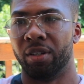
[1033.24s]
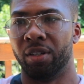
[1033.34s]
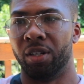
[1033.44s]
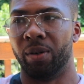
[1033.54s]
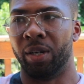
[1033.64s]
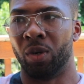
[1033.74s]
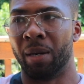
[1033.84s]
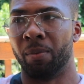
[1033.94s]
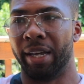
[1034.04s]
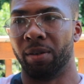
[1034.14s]
and when
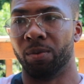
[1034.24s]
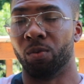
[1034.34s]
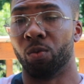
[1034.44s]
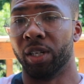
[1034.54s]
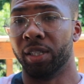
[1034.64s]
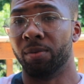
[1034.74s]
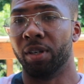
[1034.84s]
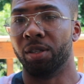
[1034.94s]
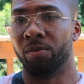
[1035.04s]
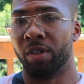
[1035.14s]
I'm like really,
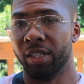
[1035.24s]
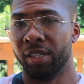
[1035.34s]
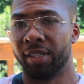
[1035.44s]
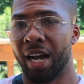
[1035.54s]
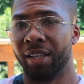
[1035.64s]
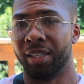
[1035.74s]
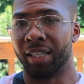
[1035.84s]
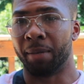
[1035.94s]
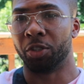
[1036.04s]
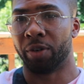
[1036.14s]
really, really solid
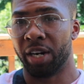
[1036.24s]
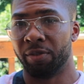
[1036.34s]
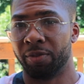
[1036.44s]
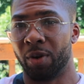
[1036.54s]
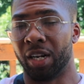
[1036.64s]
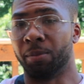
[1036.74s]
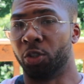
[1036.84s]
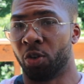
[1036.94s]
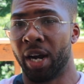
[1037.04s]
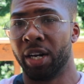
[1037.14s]
and I'm training for it and I'm
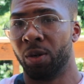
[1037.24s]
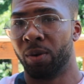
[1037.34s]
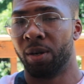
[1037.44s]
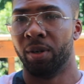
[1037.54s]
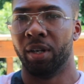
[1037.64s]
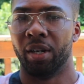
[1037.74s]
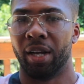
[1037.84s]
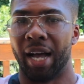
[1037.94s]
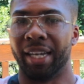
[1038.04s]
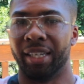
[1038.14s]
trying to grow,
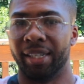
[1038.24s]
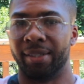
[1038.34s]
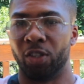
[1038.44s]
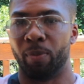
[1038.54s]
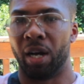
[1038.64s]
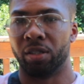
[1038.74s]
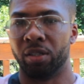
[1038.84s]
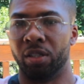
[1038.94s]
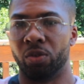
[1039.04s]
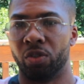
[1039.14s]
I can get to about,
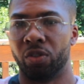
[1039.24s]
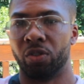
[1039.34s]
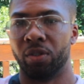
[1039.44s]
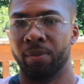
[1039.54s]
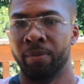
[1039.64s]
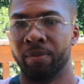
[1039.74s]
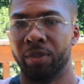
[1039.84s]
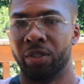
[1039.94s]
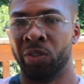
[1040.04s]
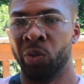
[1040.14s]

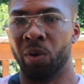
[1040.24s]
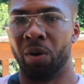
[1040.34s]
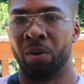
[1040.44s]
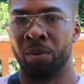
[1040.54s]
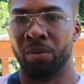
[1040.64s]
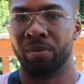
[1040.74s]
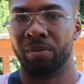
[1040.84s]
210,